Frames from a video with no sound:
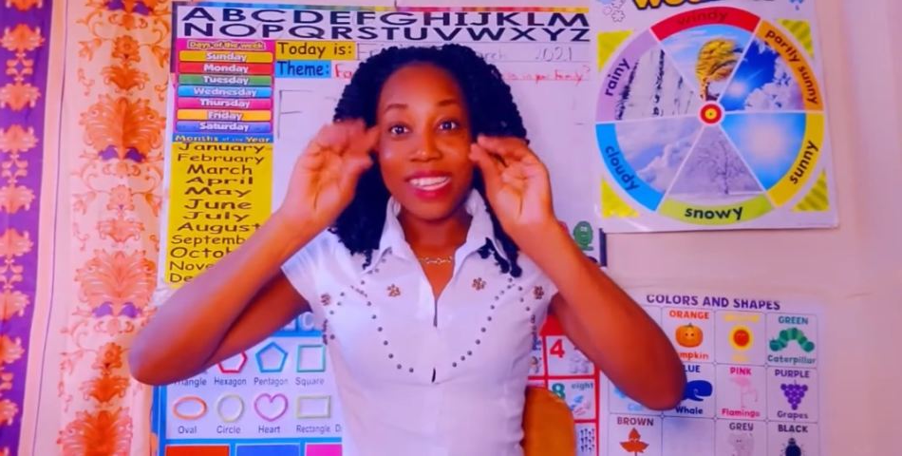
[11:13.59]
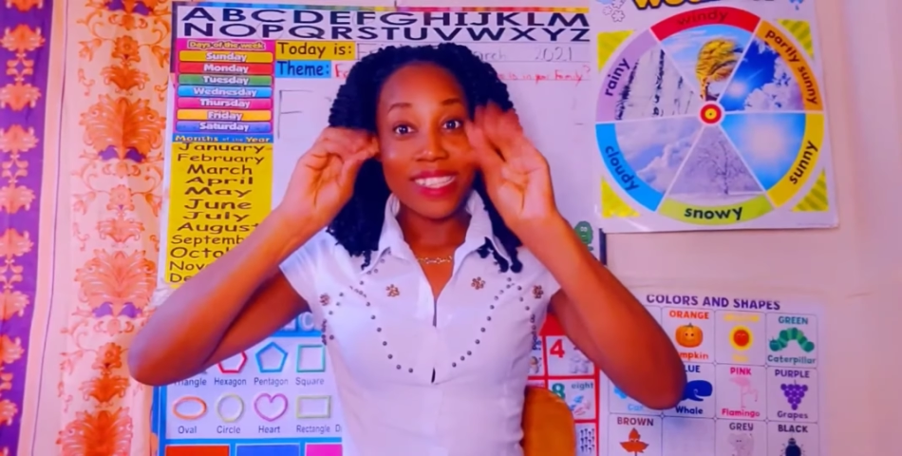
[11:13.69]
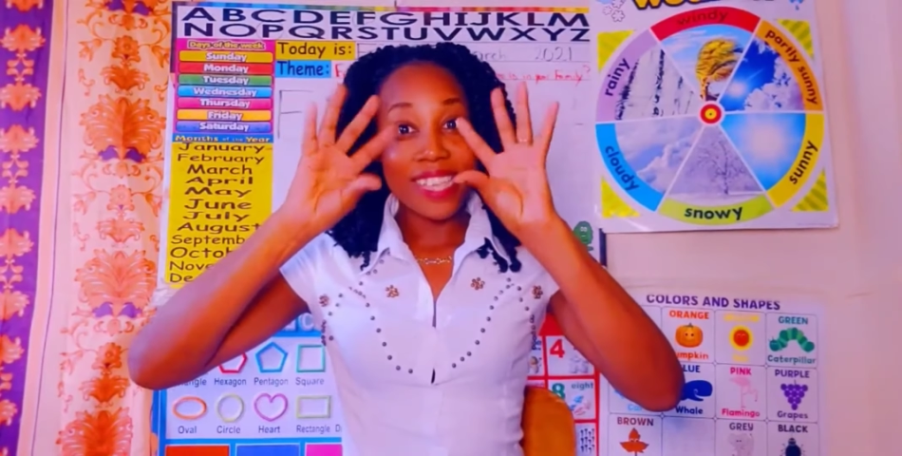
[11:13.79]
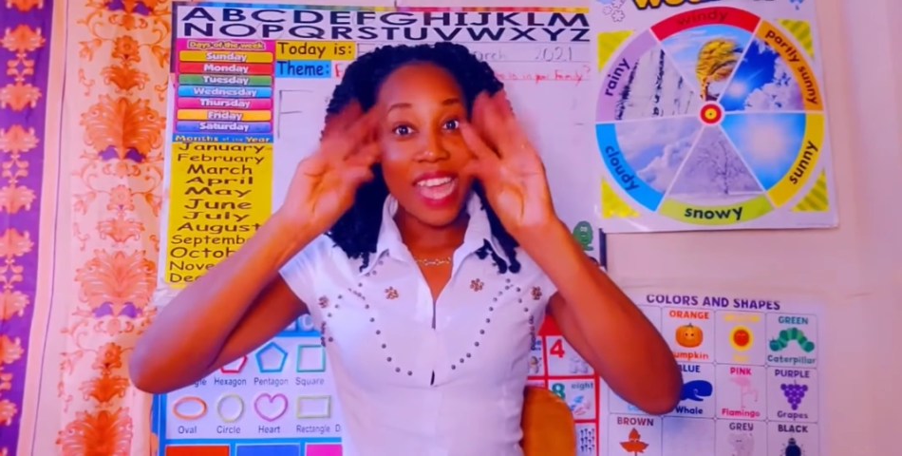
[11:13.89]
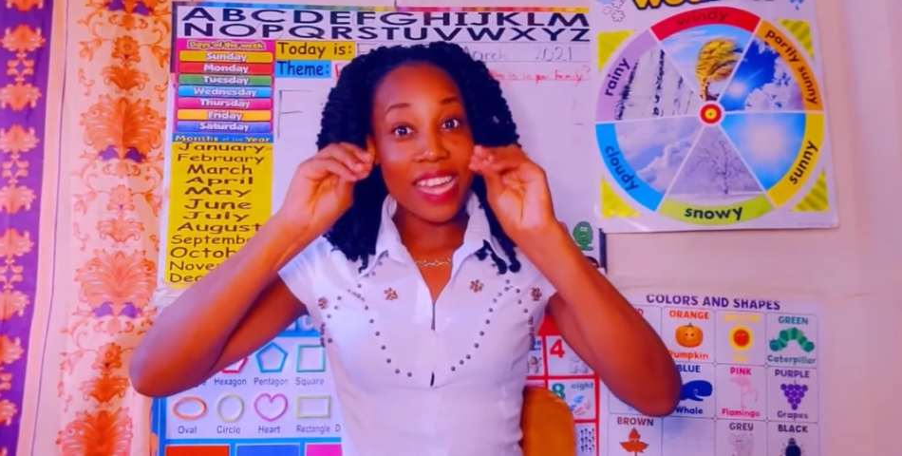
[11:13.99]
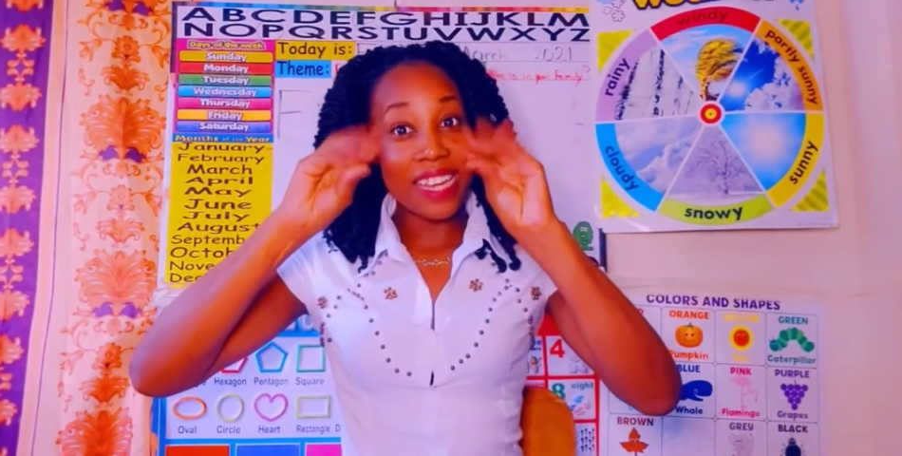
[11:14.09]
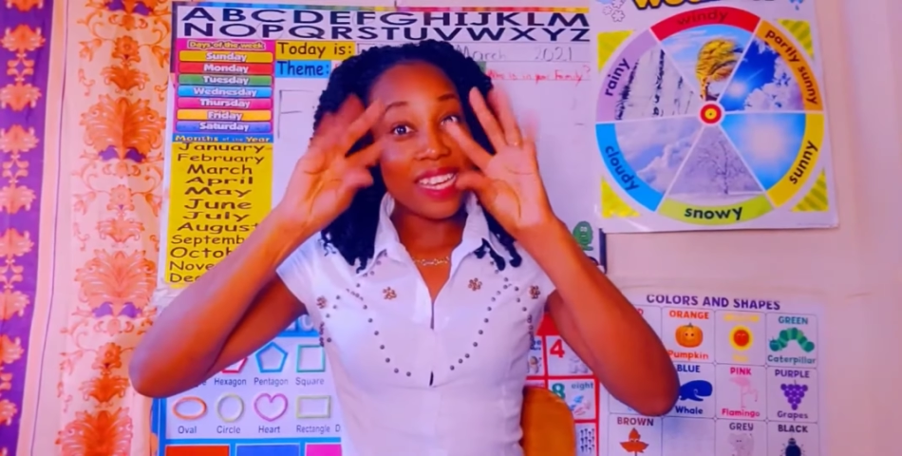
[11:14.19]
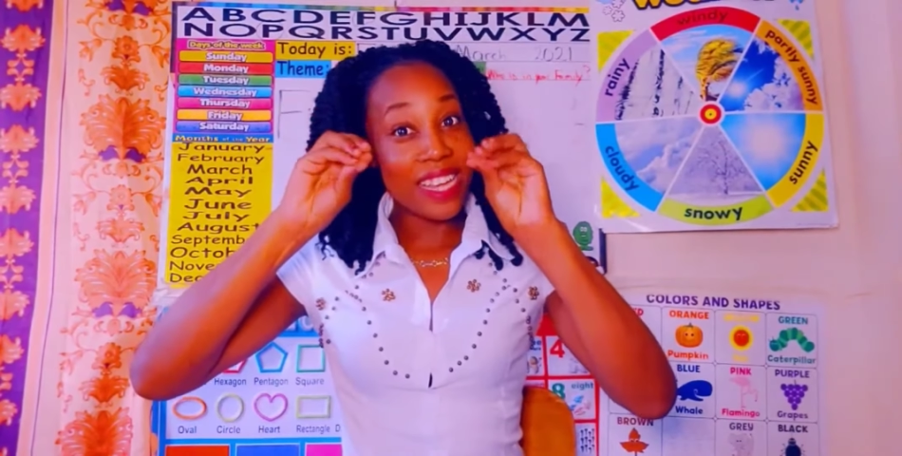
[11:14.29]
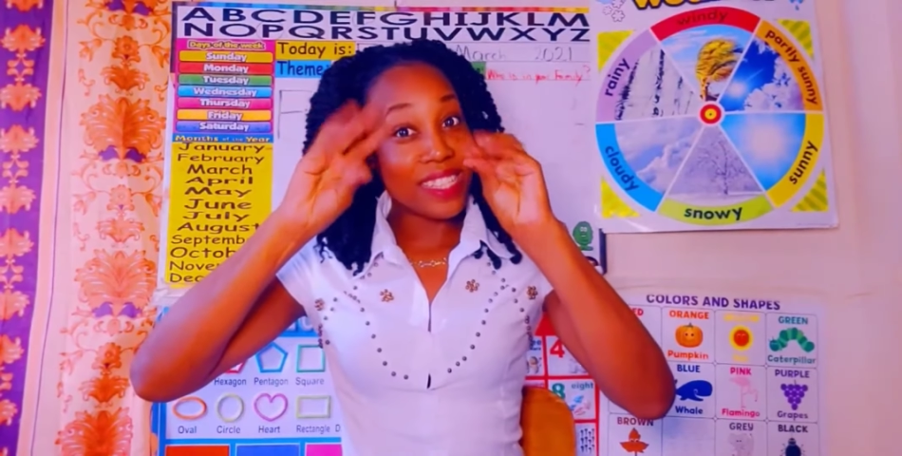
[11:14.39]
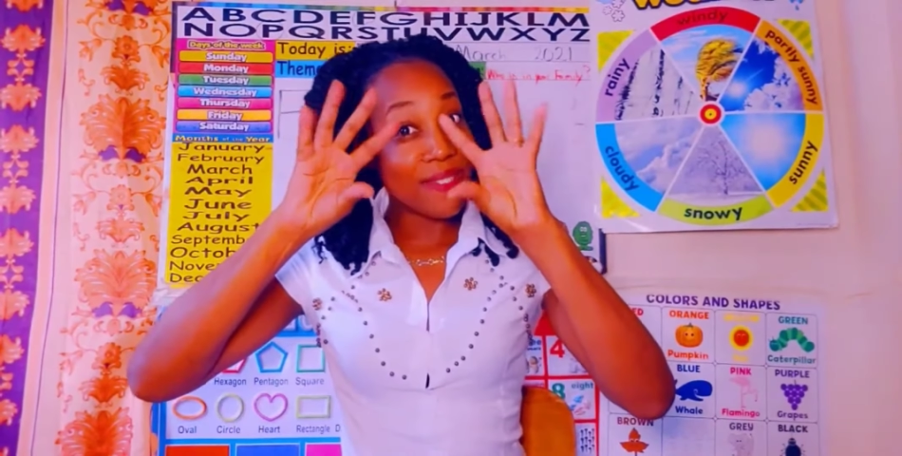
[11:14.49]
10
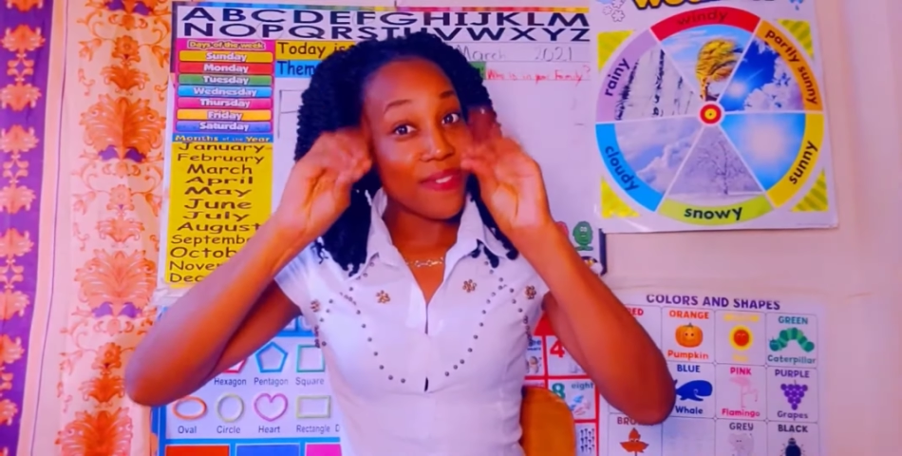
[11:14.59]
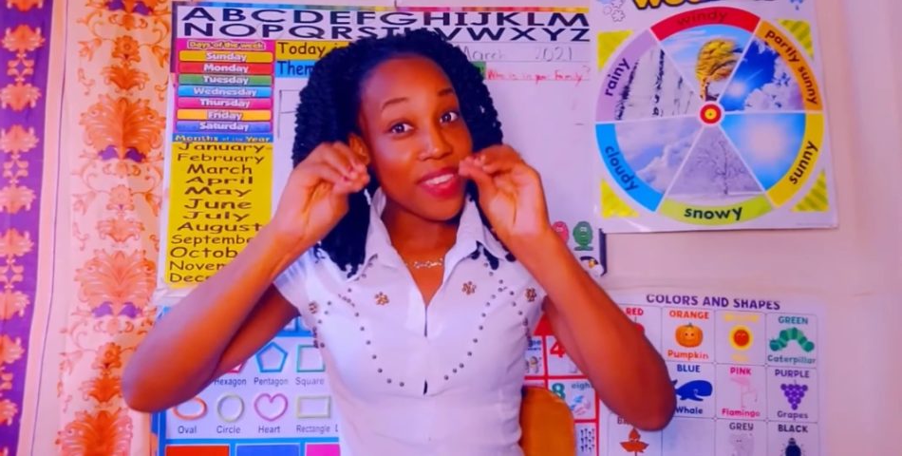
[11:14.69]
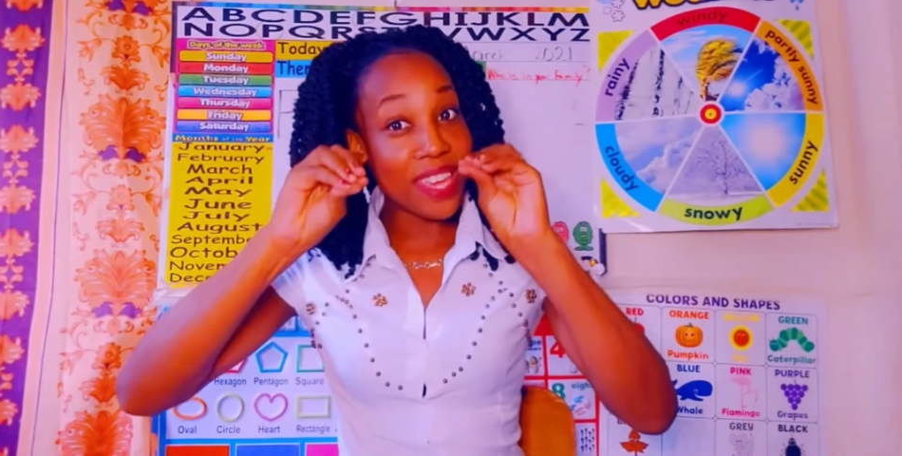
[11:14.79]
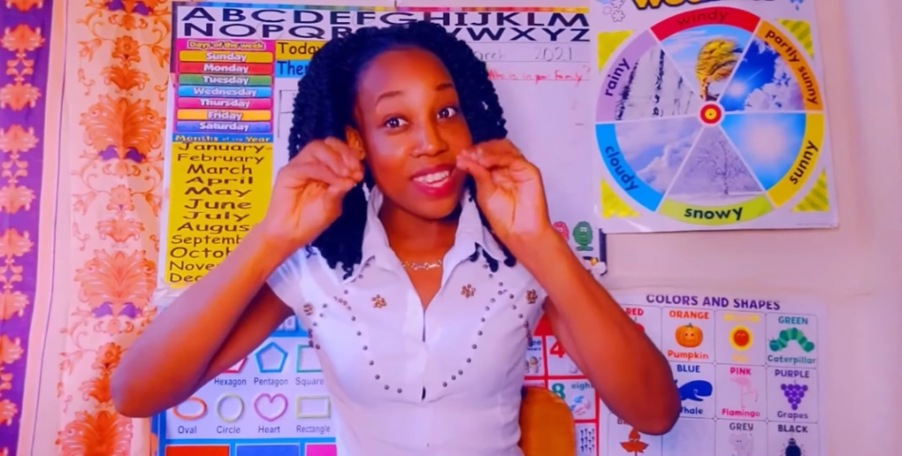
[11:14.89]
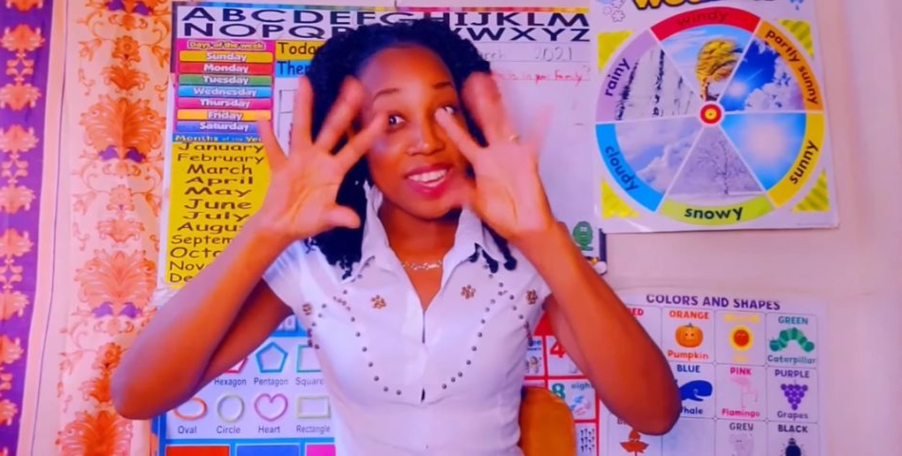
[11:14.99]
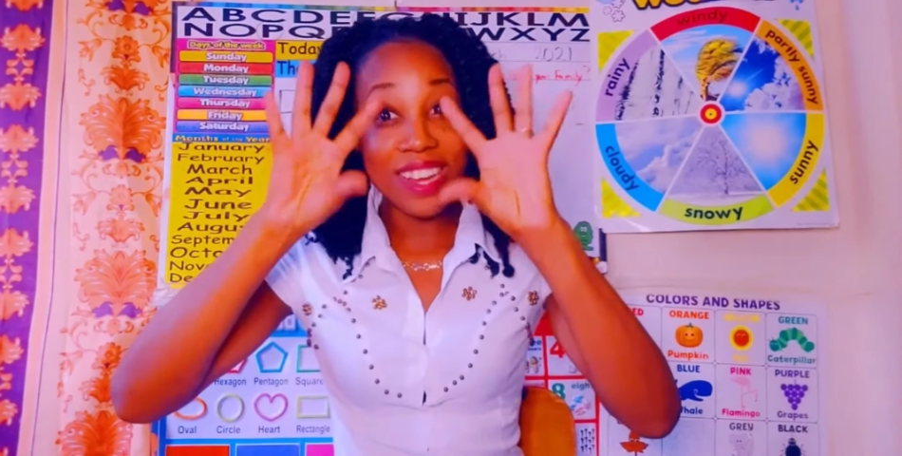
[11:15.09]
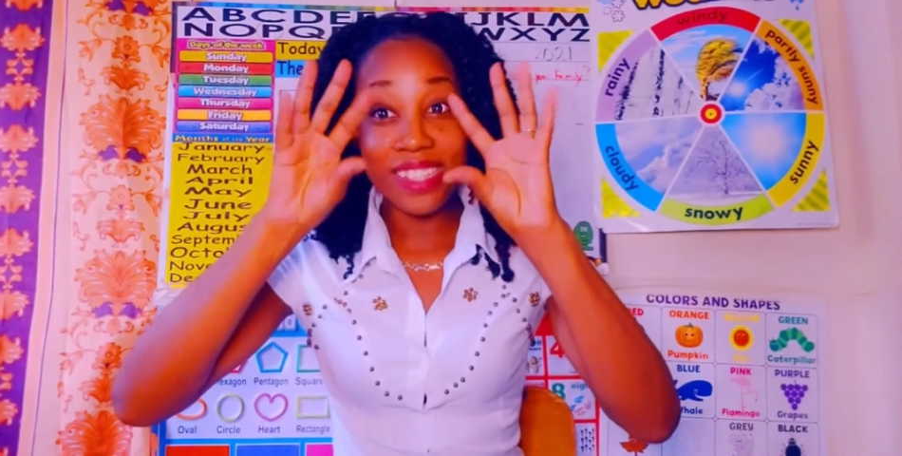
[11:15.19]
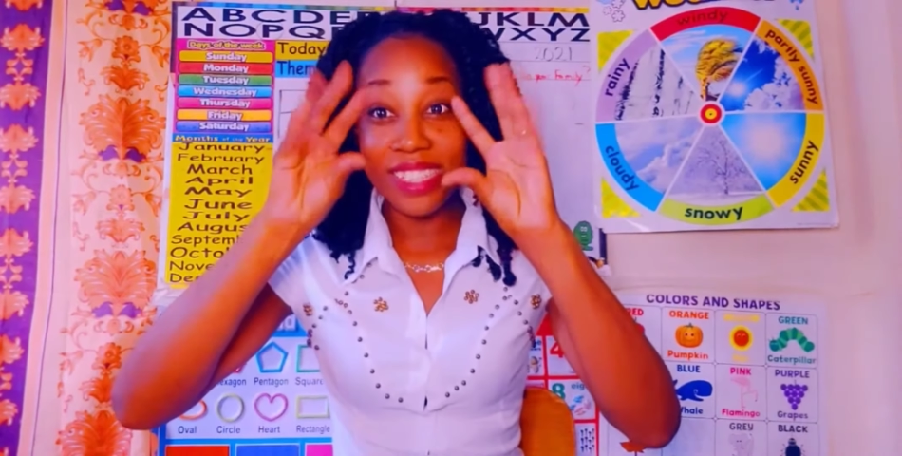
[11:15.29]
little fingers,